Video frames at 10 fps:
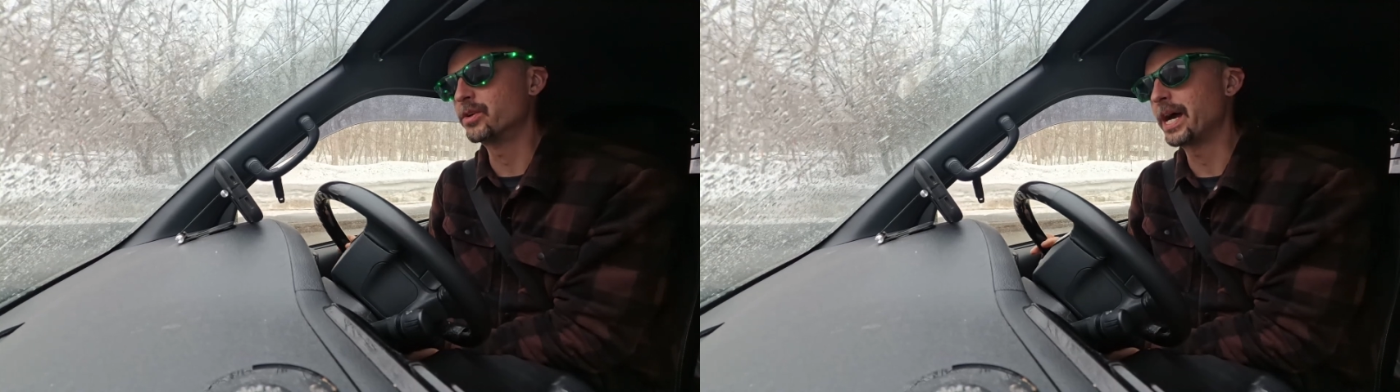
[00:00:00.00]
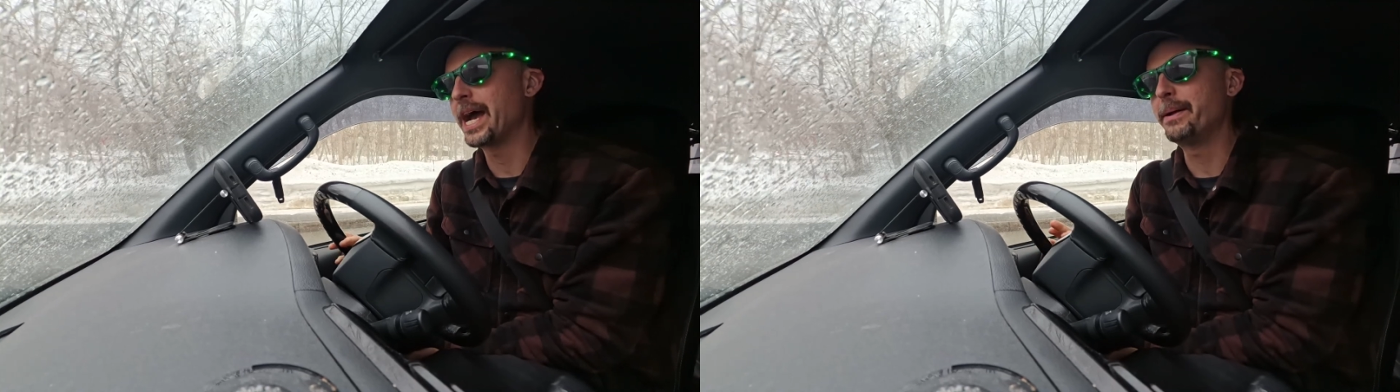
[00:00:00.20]

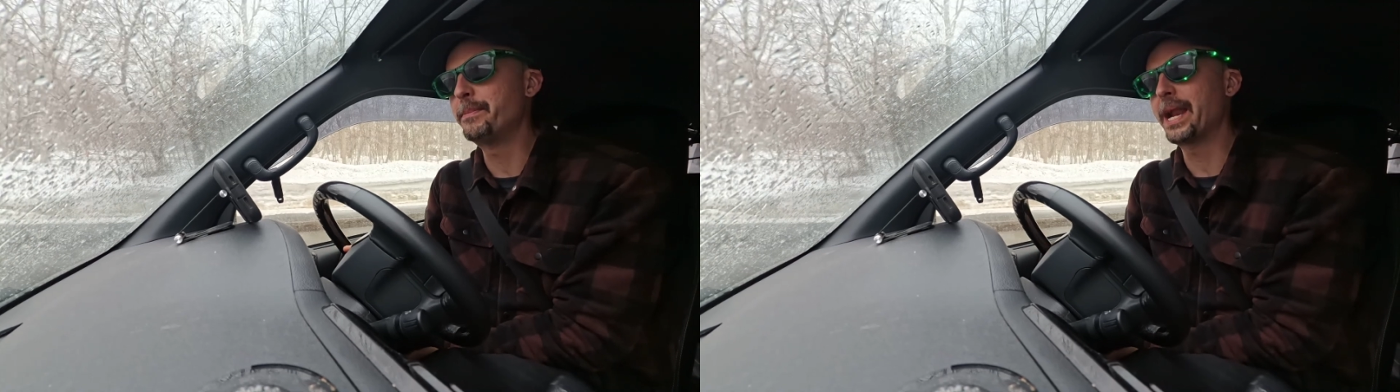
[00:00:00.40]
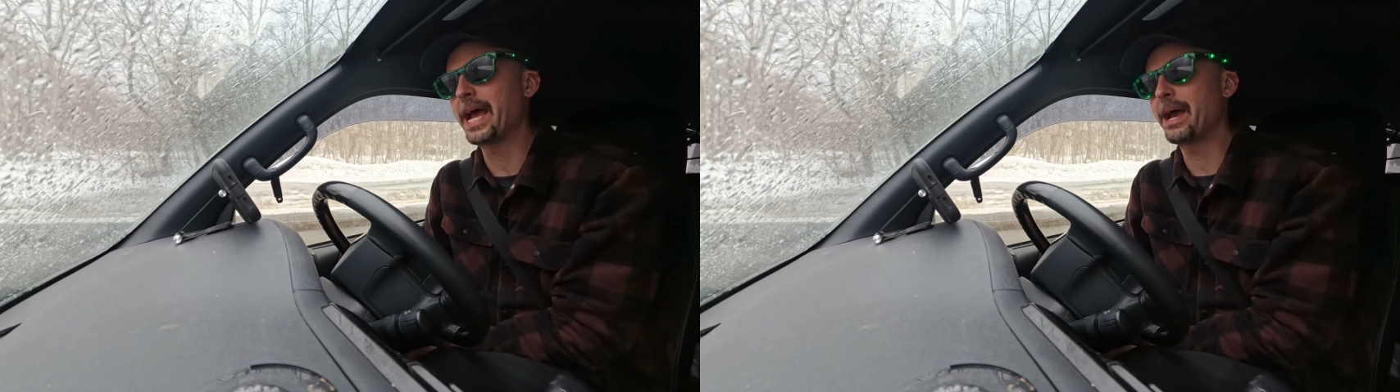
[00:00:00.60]

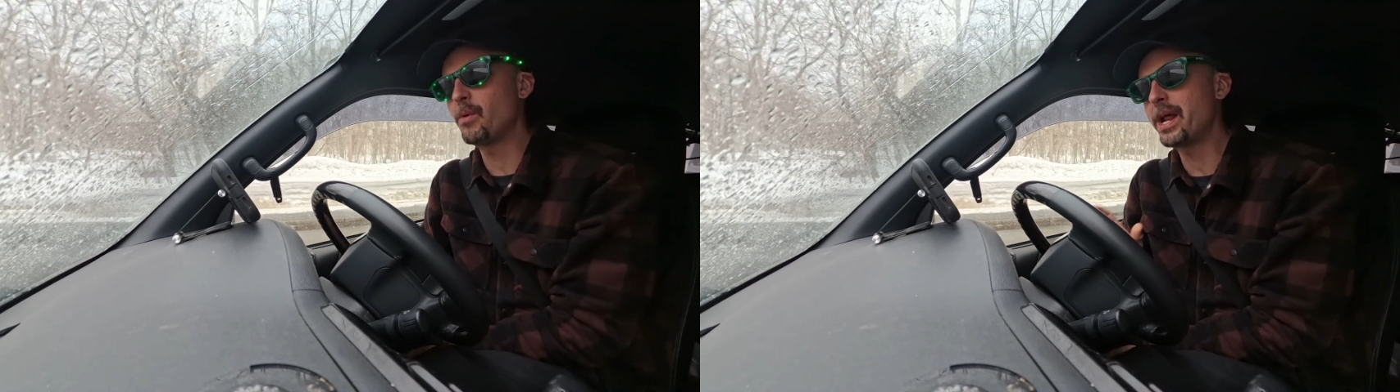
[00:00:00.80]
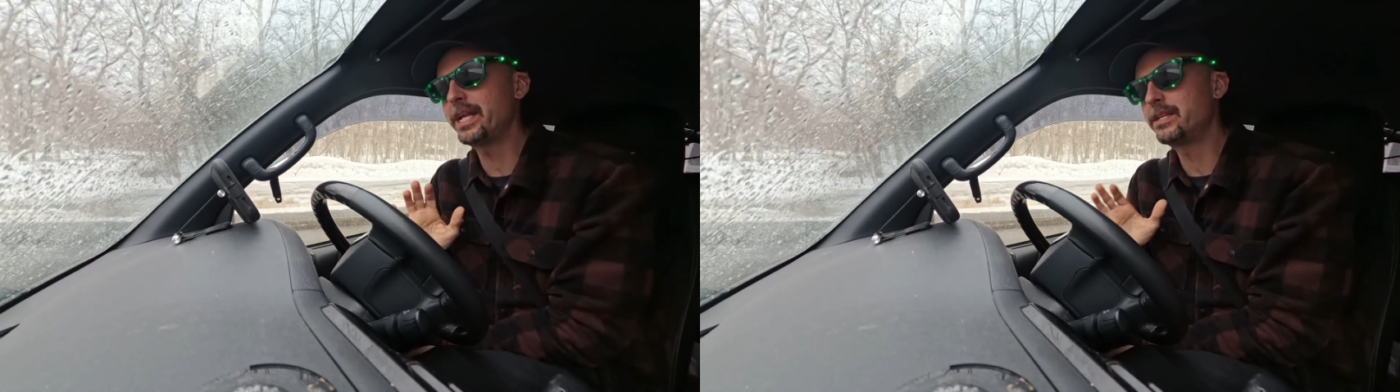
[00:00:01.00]
But I
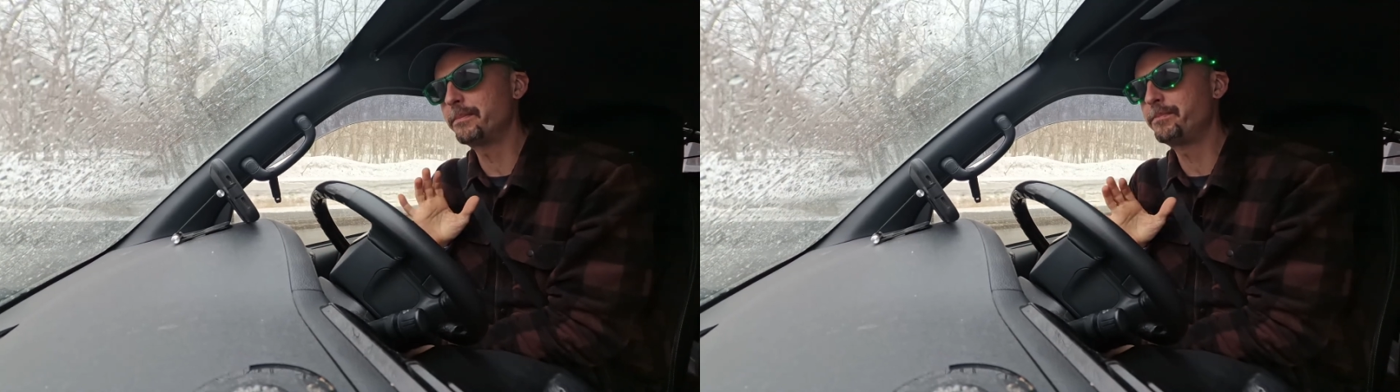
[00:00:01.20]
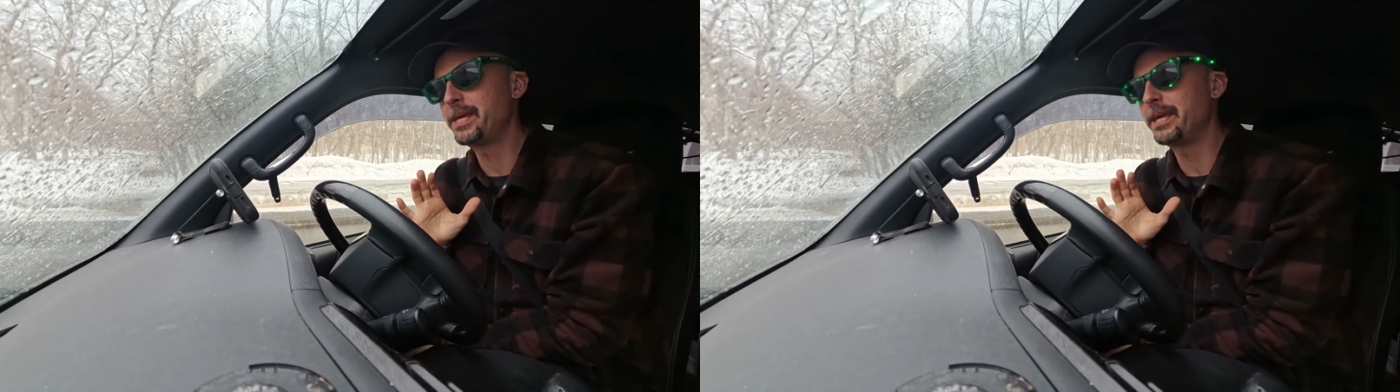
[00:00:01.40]
wanted to
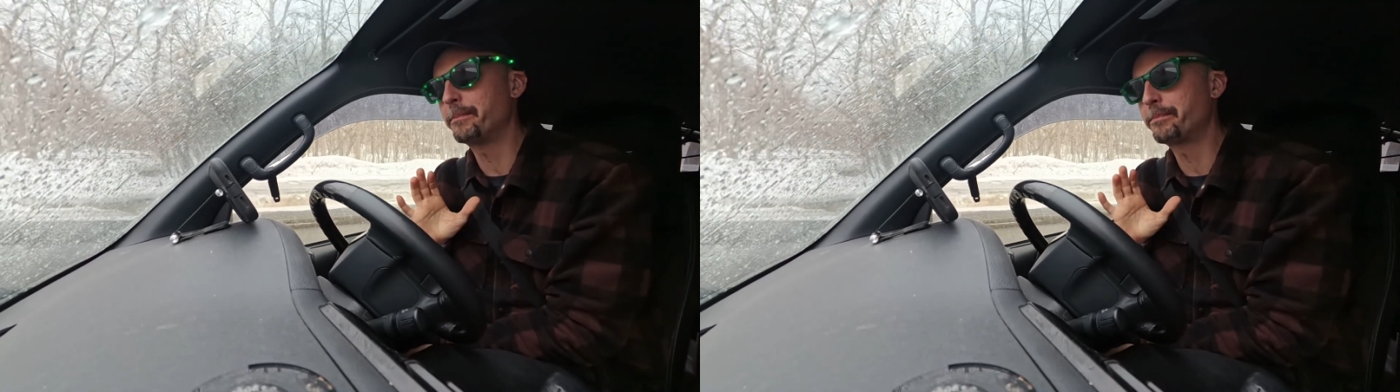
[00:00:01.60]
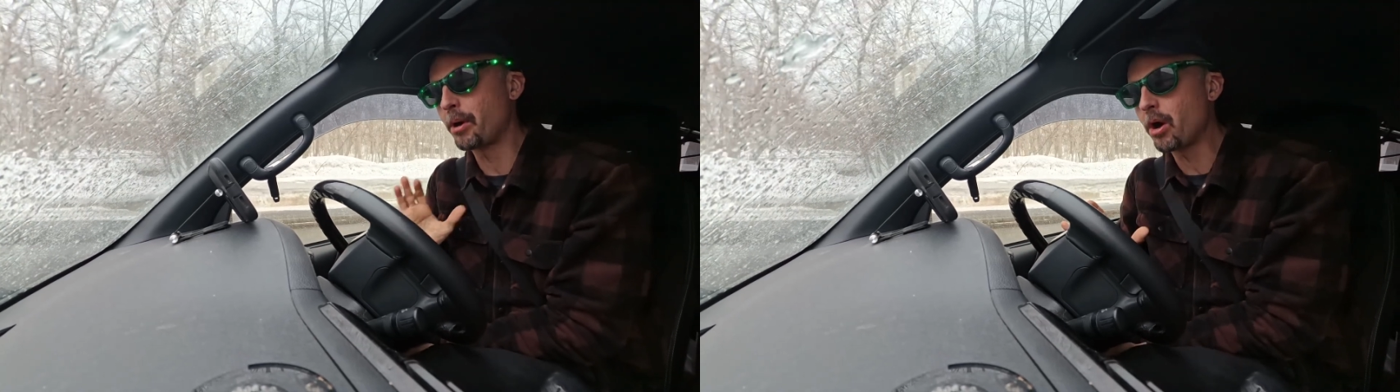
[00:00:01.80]
be a
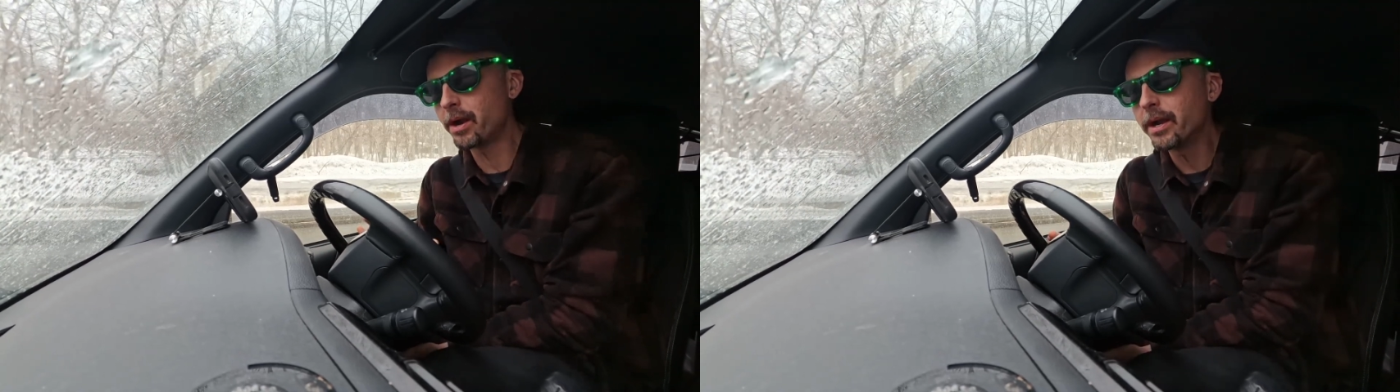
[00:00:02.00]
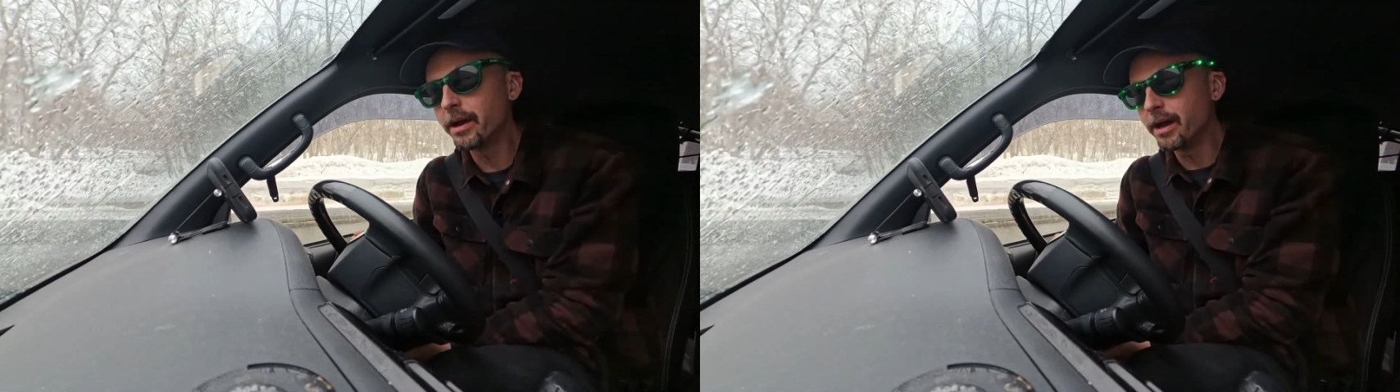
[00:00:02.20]

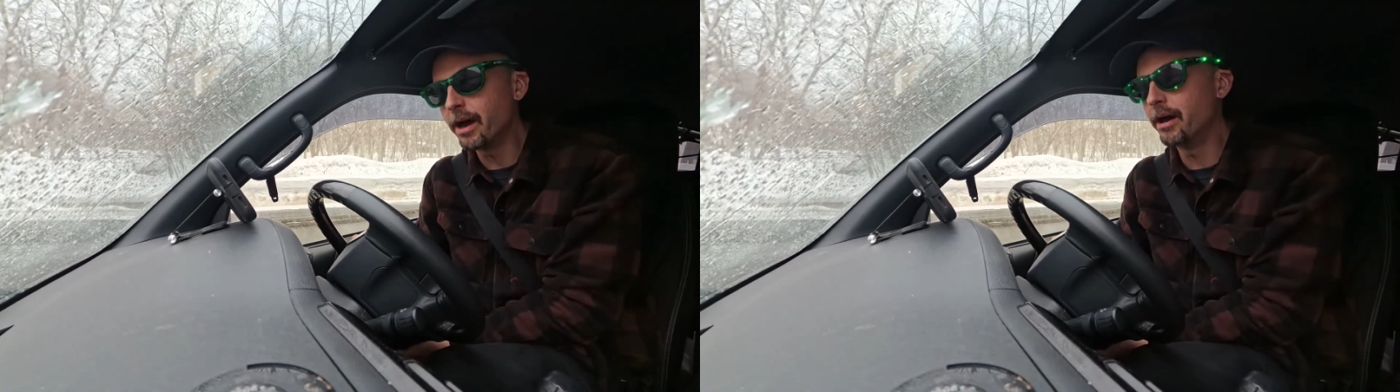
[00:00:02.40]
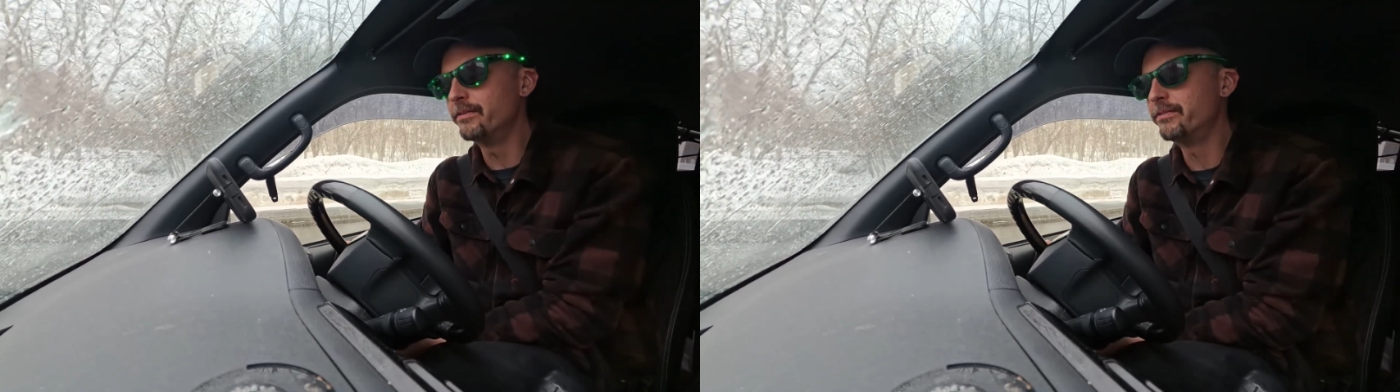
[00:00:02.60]
part
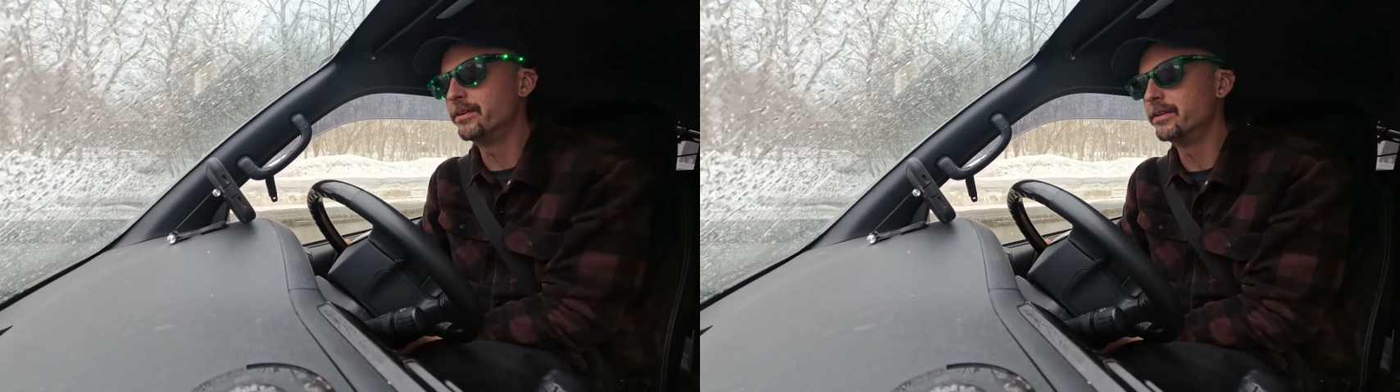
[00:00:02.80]
of